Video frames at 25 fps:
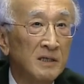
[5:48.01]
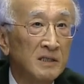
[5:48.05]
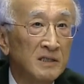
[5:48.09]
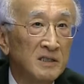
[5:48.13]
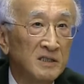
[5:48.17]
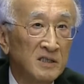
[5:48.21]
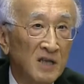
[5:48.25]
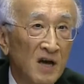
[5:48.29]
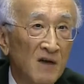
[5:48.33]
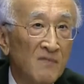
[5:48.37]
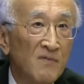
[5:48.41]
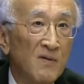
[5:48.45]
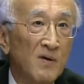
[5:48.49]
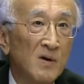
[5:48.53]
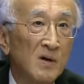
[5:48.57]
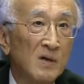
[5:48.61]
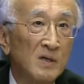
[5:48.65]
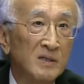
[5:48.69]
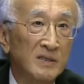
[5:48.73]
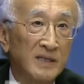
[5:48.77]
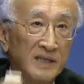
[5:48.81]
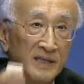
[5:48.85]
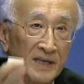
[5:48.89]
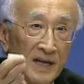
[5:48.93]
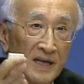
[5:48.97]
suffer
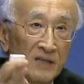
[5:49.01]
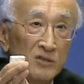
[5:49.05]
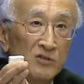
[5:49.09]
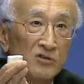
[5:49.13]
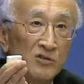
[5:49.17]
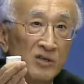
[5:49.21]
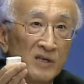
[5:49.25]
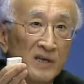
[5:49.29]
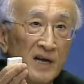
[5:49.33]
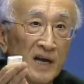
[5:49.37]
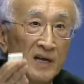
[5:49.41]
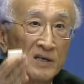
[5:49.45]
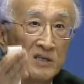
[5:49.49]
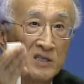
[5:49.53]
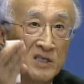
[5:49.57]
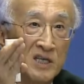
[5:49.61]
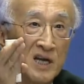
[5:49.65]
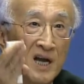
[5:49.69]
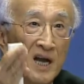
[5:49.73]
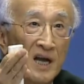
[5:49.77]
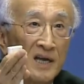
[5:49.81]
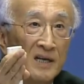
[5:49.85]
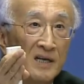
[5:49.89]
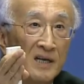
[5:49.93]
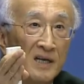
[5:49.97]
the country like
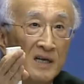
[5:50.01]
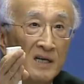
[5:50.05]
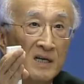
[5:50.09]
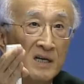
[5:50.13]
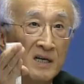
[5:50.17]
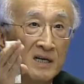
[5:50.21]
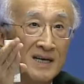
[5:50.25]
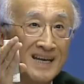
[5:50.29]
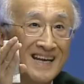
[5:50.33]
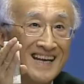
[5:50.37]
China,